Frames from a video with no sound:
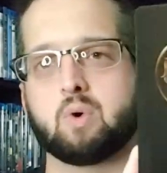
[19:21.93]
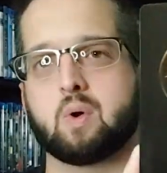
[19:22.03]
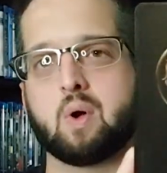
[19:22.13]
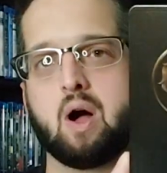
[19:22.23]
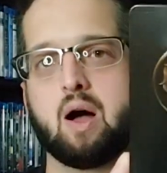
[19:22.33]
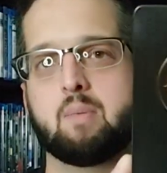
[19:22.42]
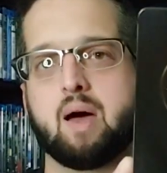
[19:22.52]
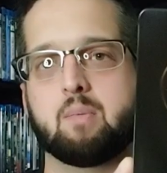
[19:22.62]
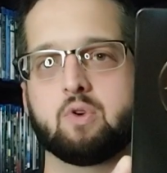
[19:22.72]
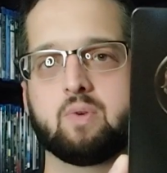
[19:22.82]
Mortal
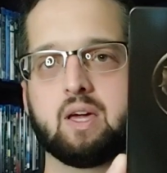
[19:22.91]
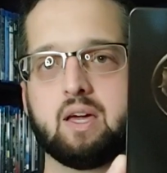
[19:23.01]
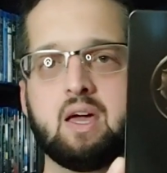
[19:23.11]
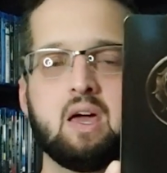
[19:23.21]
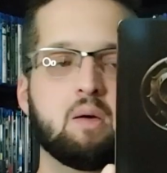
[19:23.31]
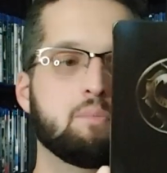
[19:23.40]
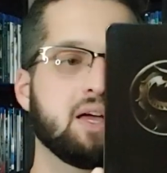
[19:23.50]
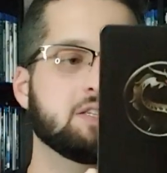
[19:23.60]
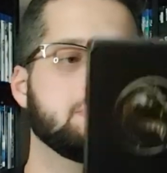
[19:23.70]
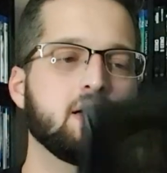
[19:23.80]
Kombat movie.
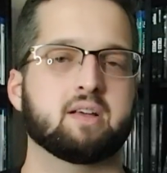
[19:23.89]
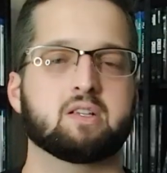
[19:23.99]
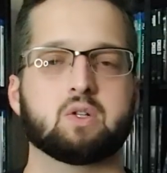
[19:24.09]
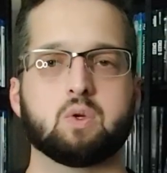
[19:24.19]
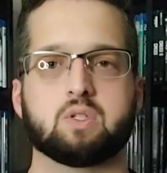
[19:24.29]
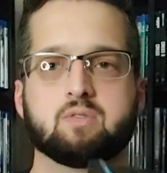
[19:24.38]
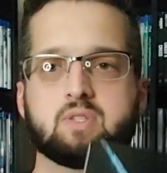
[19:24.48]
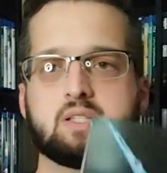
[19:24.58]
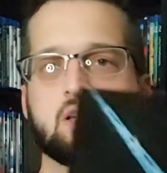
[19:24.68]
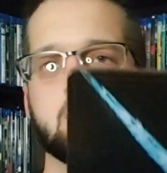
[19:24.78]
Best Buy exclusive
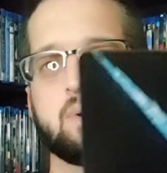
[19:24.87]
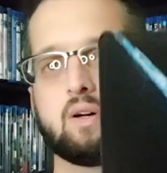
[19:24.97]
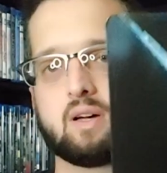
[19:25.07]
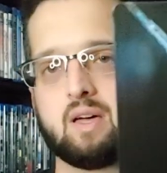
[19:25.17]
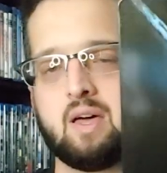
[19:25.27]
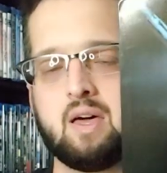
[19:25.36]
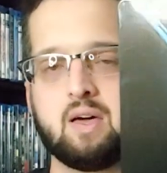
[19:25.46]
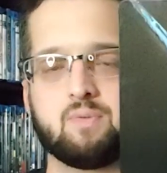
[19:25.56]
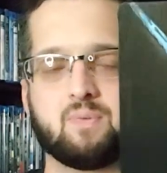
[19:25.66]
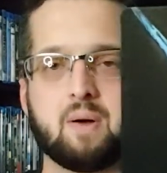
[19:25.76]
steelbook
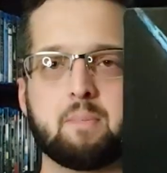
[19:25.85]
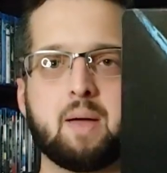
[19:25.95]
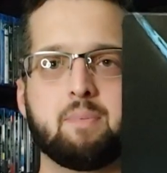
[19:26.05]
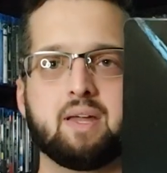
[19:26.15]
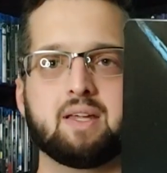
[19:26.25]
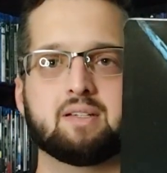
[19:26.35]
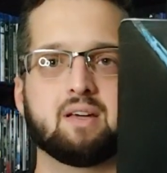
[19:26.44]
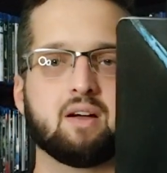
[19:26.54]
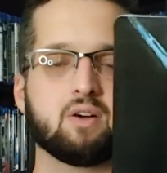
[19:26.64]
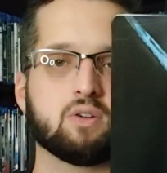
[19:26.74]
from my buddy
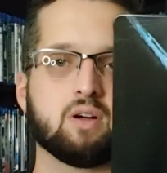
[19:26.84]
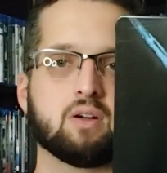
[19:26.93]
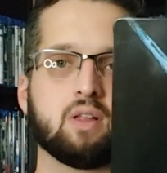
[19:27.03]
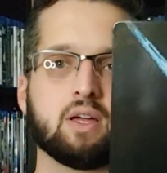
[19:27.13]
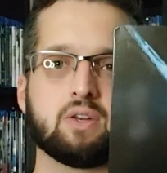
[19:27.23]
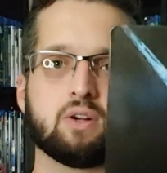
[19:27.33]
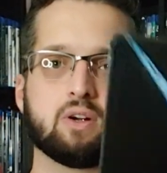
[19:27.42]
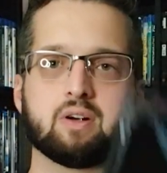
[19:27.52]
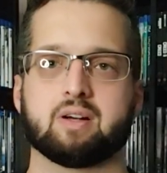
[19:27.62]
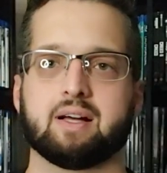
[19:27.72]
Doug or Doug
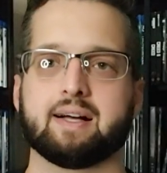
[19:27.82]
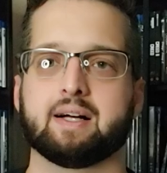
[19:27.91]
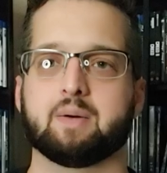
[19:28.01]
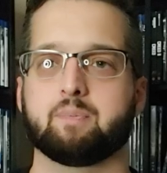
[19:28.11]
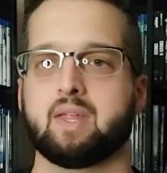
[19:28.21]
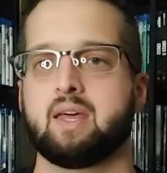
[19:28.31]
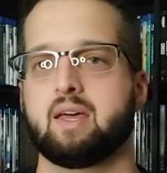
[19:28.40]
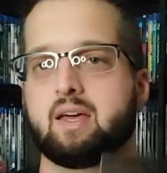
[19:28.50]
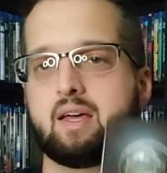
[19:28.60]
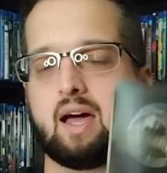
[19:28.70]
Lander.
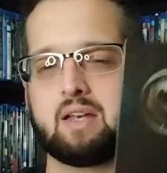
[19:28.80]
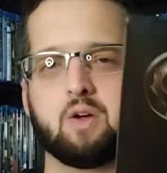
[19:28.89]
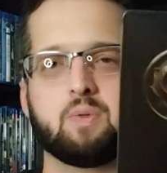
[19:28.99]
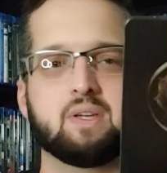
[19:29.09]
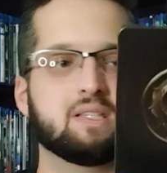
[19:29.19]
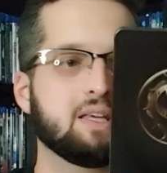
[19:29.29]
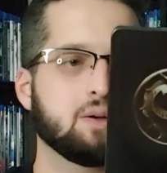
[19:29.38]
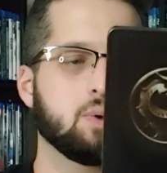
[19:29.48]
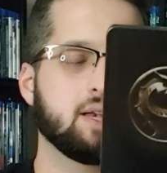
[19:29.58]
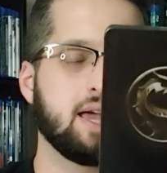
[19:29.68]
I know this
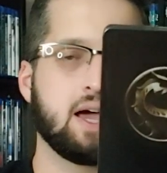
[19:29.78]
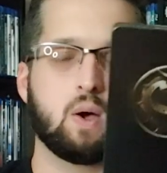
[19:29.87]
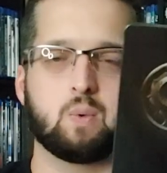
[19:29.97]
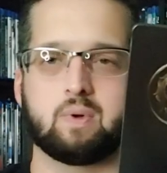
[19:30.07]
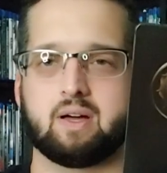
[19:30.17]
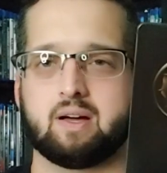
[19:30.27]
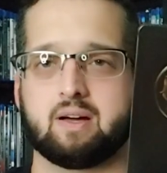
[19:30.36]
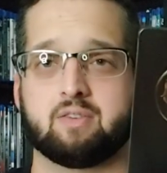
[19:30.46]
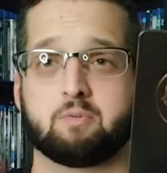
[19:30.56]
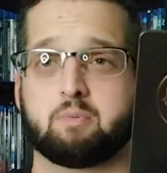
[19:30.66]
thing went out
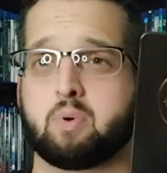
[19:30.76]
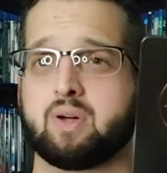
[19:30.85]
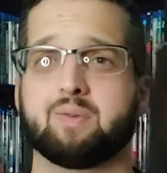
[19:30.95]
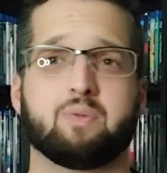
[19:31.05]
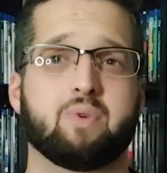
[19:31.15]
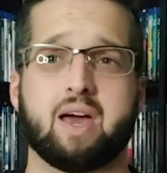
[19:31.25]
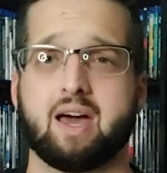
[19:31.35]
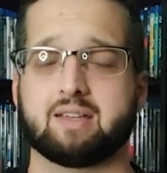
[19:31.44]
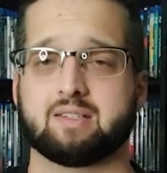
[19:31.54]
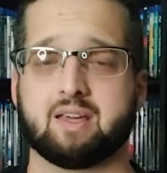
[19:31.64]
of print
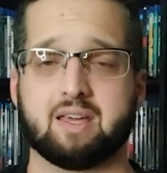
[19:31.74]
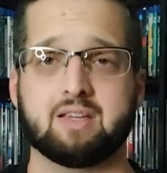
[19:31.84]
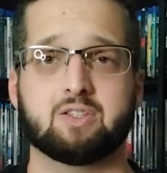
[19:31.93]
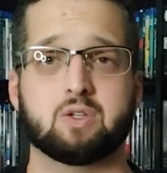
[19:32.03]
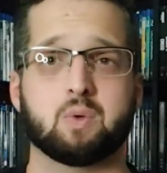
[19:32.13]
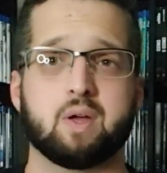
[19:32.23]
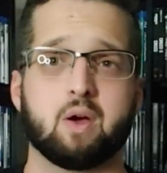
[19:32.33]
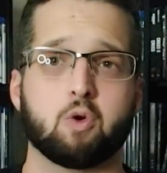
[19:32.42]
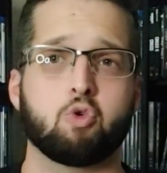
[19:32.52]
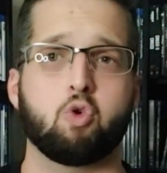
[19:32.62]
fast. Like, it sold
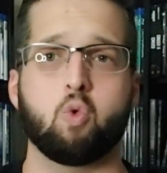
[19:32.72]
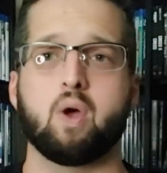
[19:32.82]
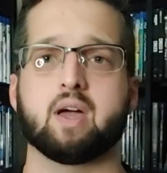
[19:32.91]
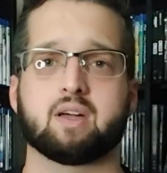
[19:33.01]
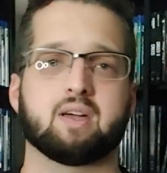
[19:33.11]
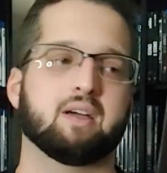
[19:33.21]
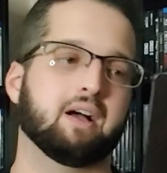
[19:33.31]
out quick.